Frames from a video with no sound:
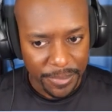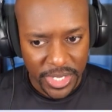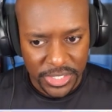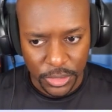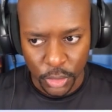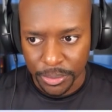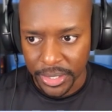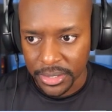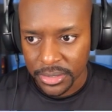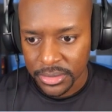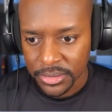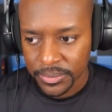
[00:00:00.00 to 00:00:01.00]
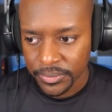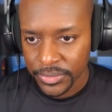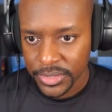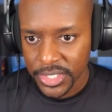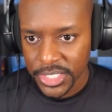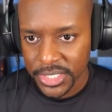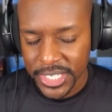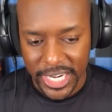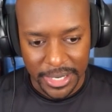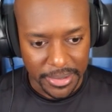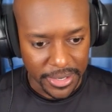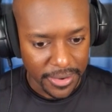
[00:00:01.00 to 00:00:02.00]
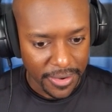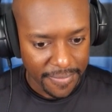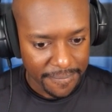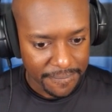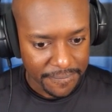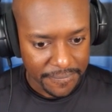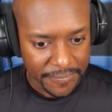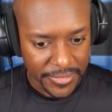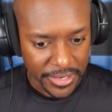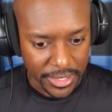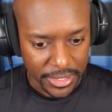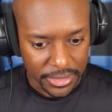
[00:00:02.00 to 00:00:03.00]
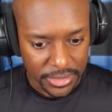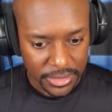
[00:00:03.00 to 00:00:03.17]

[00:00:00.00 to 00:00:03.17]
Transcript: Just a little bit. Just a tiny bit. All right.